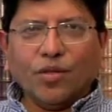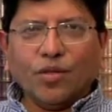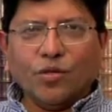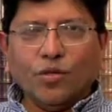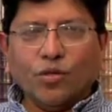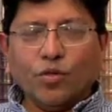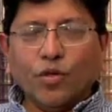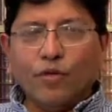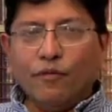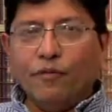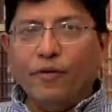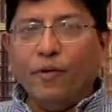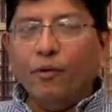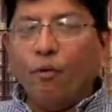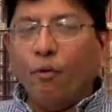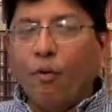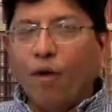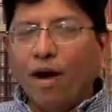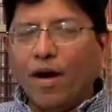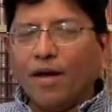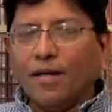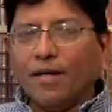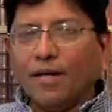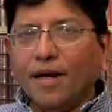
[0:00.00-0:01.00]
So, if we
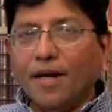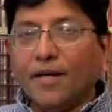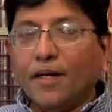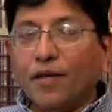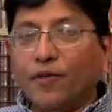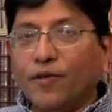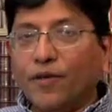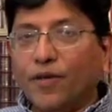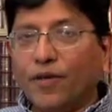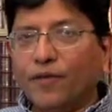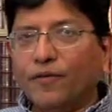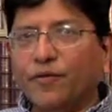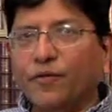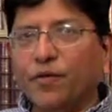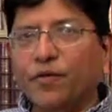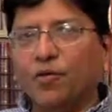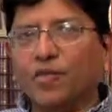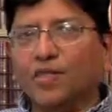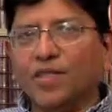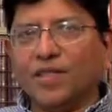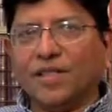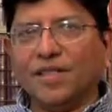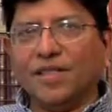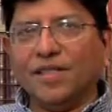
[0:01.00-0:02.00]
want a different
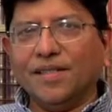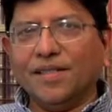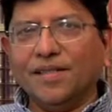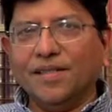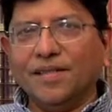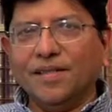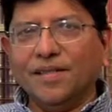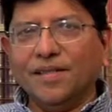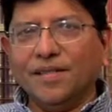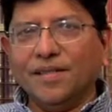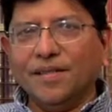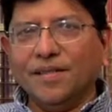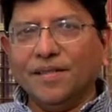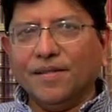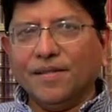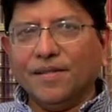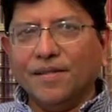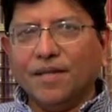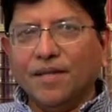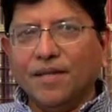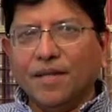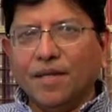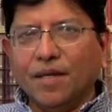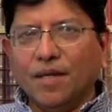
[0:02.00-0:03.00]
future,
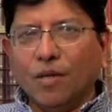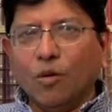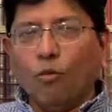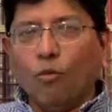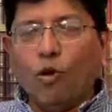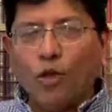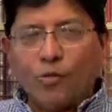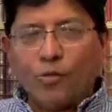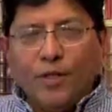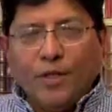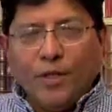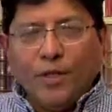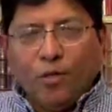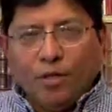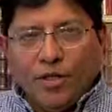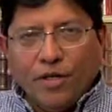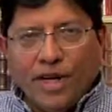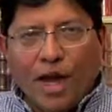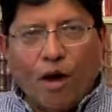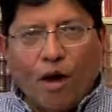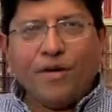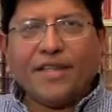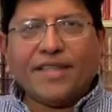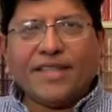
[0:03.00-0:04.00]
what we do
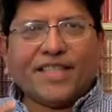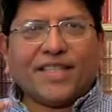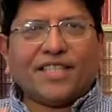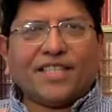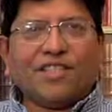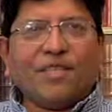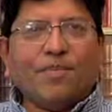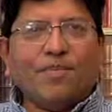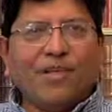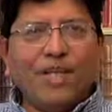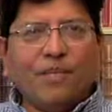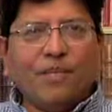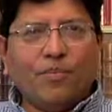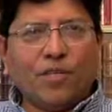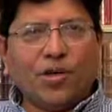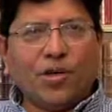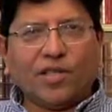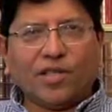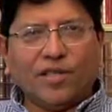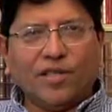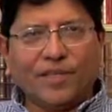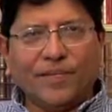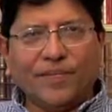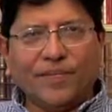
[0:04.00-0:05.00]
now is extremely
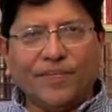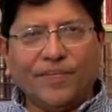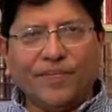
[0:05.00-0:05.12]
important.